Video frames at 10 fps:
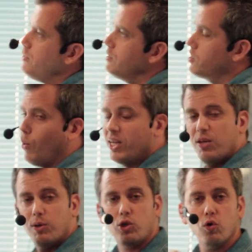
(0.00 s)
So what did
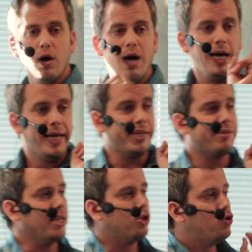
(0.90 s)
we do? This
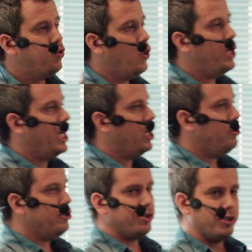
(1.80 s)
is a 2
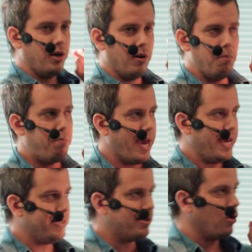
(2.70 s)
years based